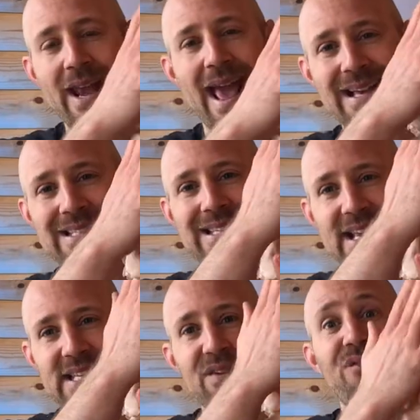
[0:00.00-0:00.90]

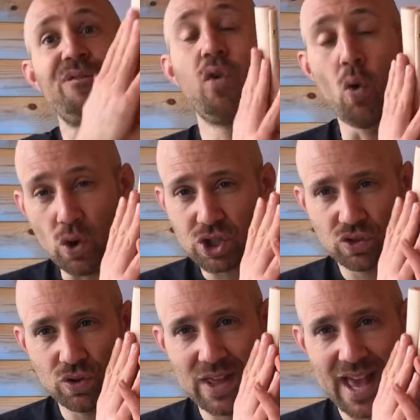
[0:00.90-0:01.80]
excessive force
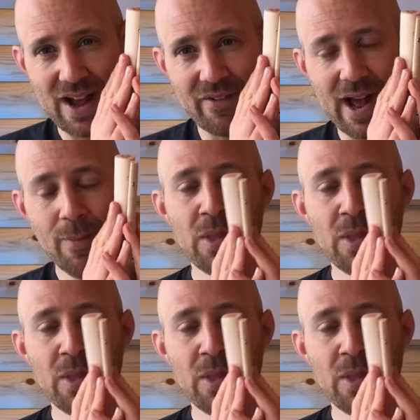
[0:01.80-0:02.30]
through the area.